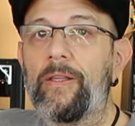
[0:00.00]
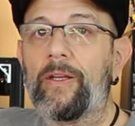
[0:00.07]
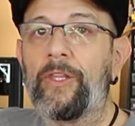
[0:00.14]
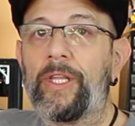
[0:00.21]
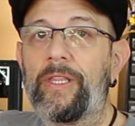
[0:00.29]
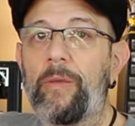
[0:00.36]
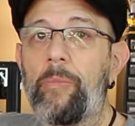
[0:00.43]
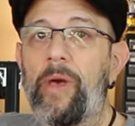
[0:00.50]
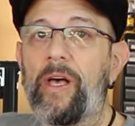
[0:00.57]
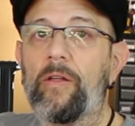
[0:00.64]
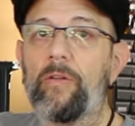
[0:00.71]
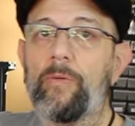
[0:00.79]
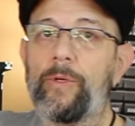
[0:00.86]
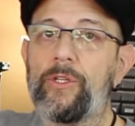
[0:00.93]
click the
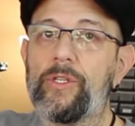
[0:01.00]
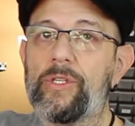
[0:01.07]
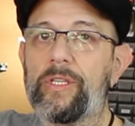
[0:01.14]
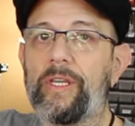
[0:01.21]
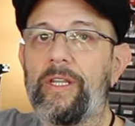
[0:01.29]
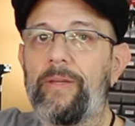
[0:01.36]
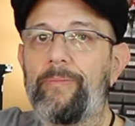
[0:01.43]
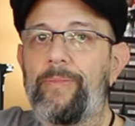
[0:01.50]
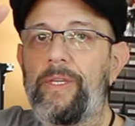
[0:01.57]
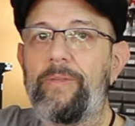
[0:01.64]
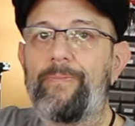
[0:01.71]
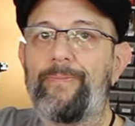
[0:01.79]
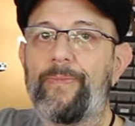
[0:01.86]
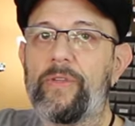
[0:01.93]
bell, which is going to
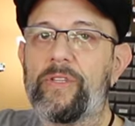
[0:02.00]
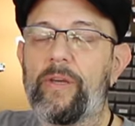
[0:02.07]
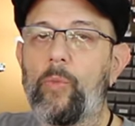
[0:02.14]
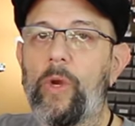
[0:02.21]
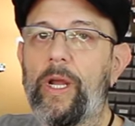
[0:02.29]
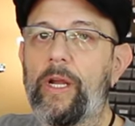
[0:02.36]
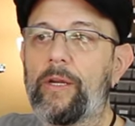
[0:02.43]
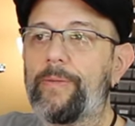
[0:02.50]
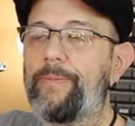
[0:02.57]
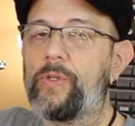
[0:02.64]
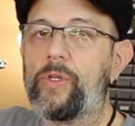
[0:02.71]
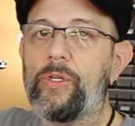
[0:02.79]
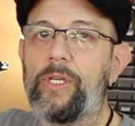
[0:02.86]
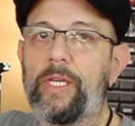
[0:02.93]
be somewhere,
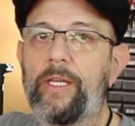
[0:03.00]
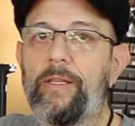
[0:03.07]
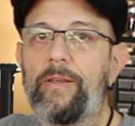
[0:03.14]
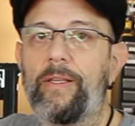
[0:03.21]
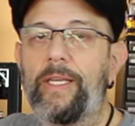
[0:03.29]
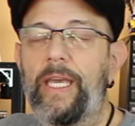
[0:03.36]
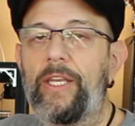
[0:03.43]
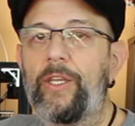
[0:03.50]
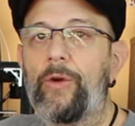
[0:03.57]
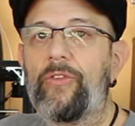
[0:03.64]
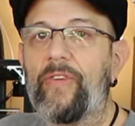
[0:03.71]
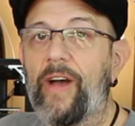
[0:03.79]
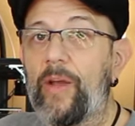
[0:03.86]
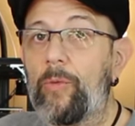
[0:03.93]
so you can get
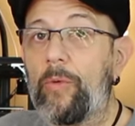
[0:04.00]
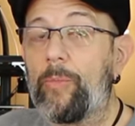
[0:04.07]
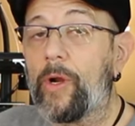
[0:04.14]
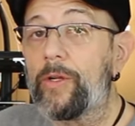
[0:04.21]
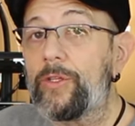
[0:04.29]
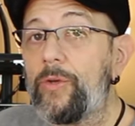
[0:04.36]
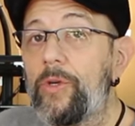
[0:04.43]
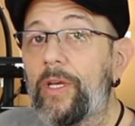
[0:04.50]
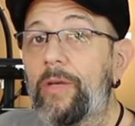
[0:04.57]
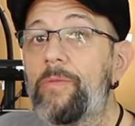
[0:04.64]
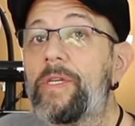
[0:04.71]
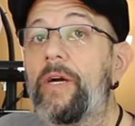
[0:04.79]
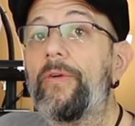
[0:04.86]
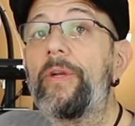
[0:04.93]
notified when part 2
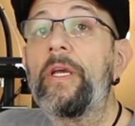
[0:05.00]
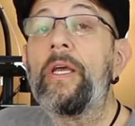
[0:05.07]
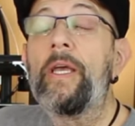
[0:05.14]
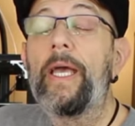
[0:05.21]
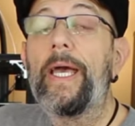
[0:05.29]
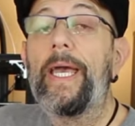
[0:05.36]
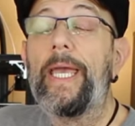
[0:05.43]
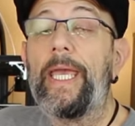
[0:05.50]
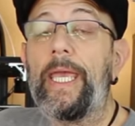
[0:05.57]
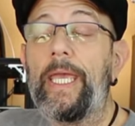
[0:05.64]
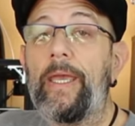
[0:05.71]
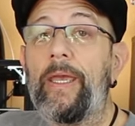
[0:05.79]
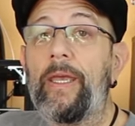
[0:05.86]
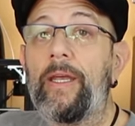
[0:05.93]
comes out
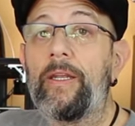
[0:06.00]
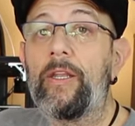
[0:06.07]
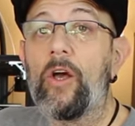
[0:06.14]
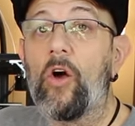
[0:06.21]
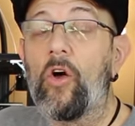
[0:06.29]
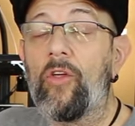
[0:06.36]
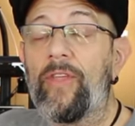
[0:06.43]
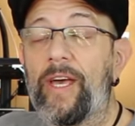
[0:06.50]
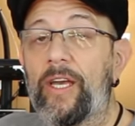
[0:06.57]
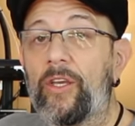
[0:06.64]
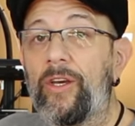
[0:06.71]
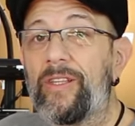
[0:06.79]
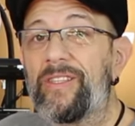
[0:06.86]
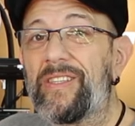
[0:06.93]
and all
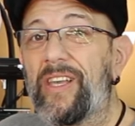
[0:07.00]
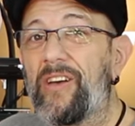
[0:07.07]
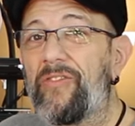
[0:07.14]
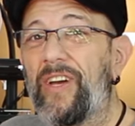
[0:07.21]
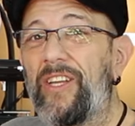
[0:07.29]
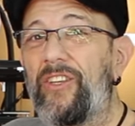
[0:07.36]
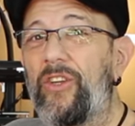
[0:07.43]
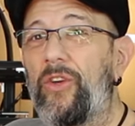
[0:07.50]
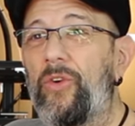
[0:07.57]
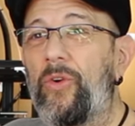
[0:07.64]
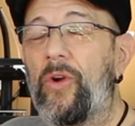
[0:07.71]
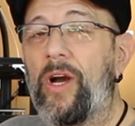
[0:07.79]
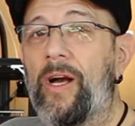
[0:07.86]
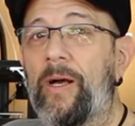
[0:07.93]
that good stuff. I
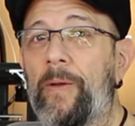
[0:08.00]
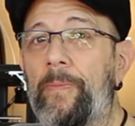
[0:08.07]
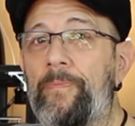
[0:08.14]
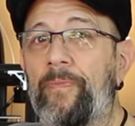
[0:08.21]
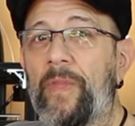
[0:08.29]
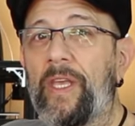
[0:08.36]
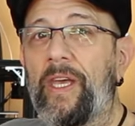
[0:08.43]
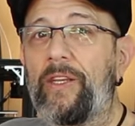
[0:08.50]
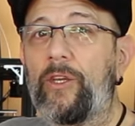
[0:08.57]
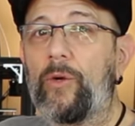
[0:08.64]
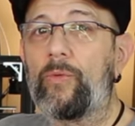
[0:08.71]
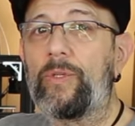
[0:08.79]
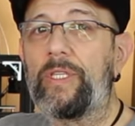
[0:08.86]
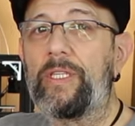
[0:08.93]

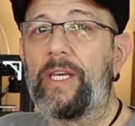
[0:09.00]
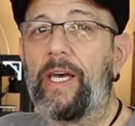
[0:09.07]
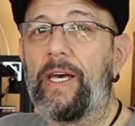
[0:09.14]
don't